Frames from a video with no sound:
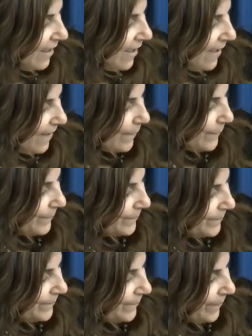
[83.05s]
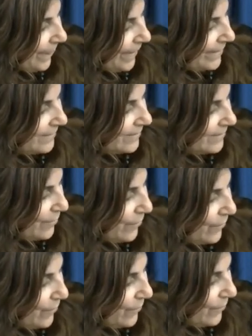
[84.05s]

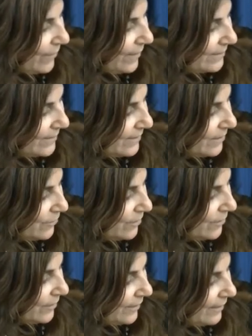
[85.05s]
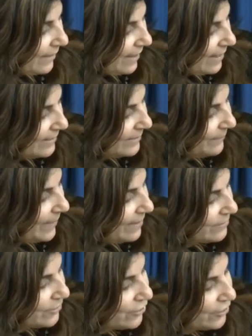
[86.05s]
So let's look on the next
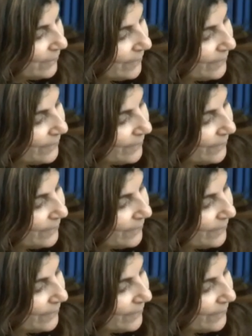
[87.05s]
page.